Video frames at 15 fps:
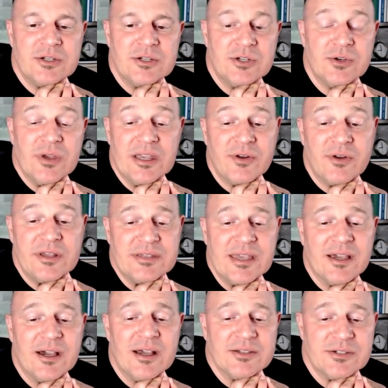To increase
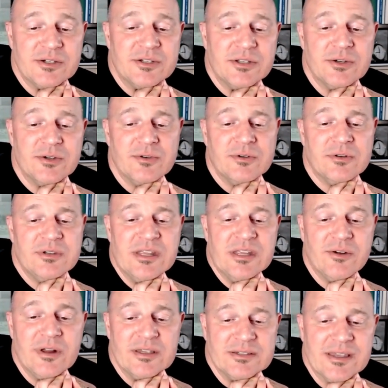ACOS or to
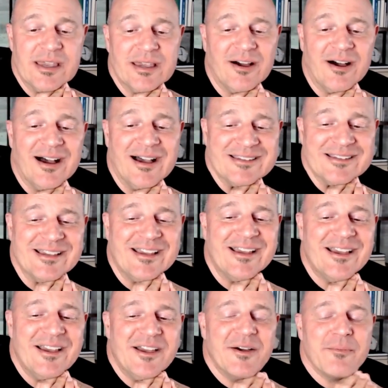decrease ACOS,
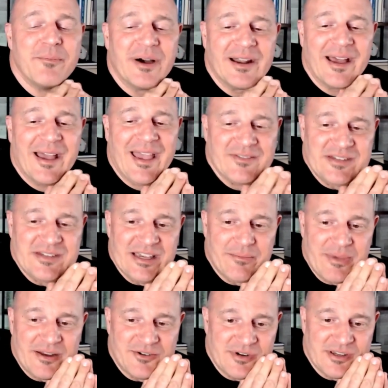but I have TICA
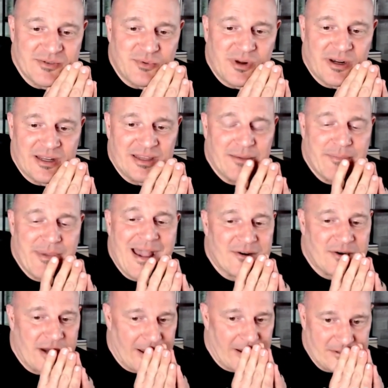metrics running in the
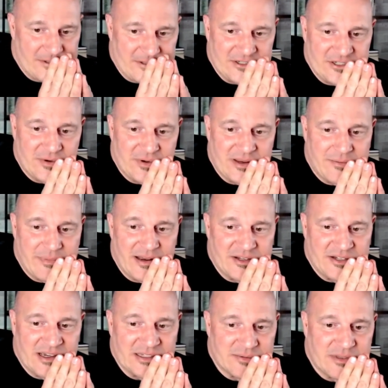background, doing bid
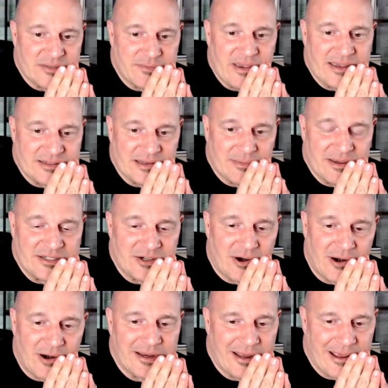adjustments based on my
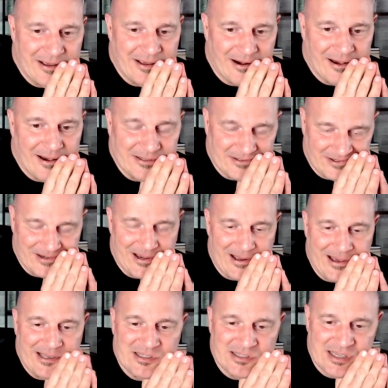target ACOS. Okay,
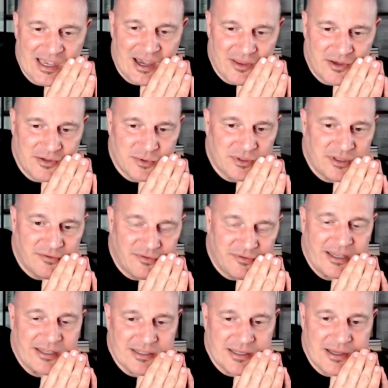I can see how those would conflict.